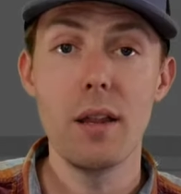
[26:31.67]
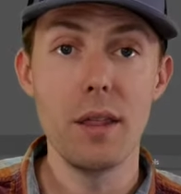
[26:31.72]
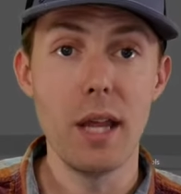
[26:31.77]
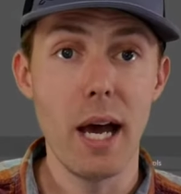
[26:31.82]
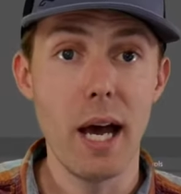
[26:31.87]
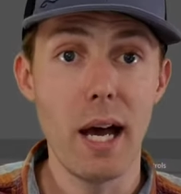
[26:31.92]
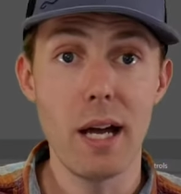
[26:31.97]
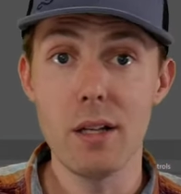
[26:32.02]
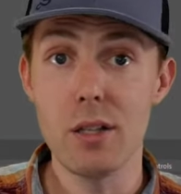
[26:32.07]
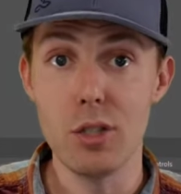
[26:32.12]

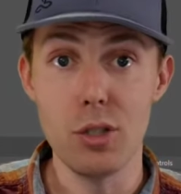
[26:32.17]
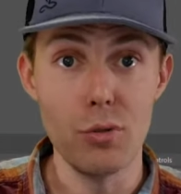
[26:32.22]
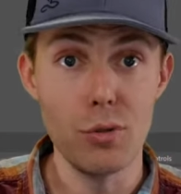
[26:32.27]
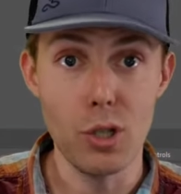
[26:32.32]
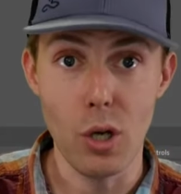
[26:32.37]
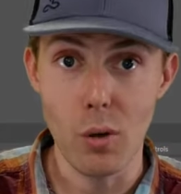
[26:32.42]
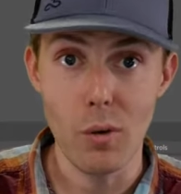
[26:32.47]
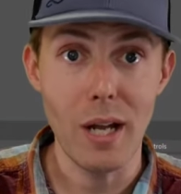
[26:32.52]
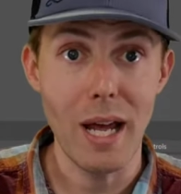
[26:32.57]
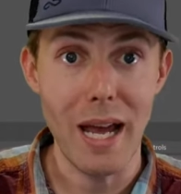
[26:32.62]
that you
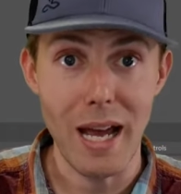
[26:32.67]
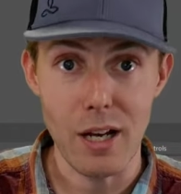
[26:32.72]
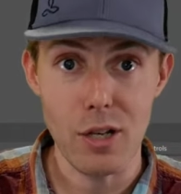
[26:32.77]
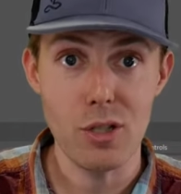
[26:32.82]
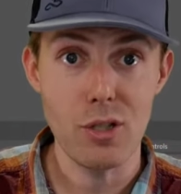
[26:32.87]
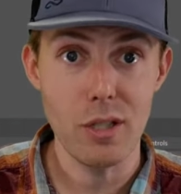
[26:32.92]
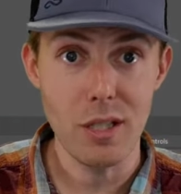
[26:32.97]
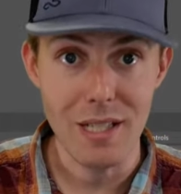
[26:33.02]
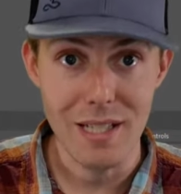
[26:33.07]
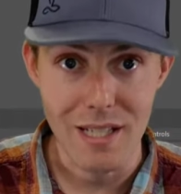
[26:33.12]
don't
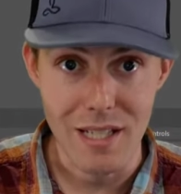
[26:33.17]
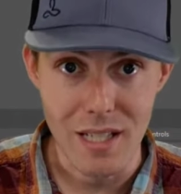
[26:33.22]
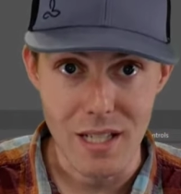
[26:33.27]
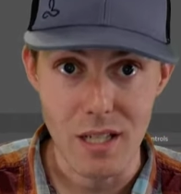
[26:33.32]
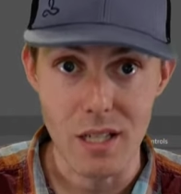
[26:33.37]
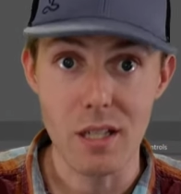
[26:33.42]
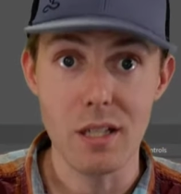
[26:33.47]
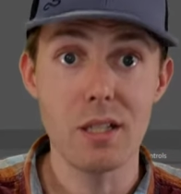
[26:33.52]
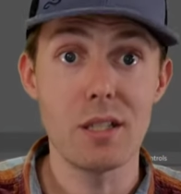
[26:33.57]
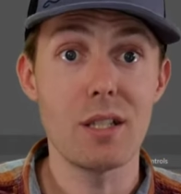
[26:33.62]
actually
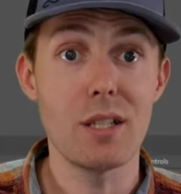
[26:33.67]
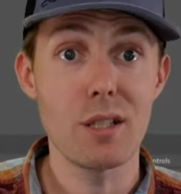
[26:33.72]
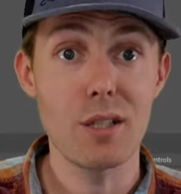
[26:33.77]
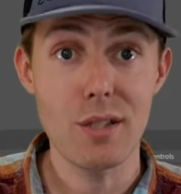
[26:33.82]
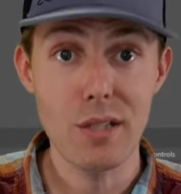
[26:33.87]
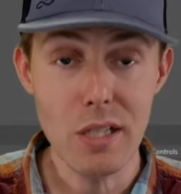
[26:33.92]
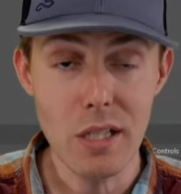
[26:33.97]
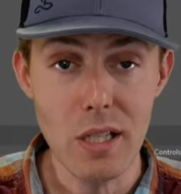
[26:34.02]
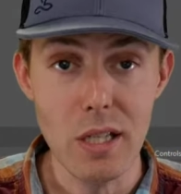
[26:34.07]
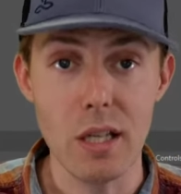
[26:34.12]
need to
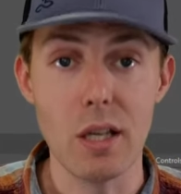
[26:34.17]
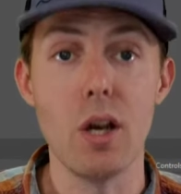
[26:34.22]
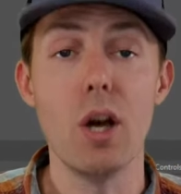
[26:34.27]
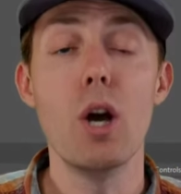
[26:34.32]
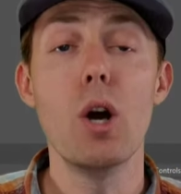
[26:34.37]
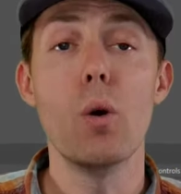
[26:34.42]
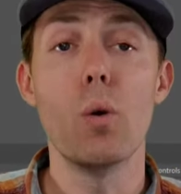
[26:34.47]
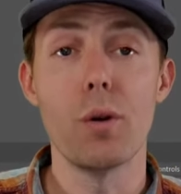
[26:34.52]
see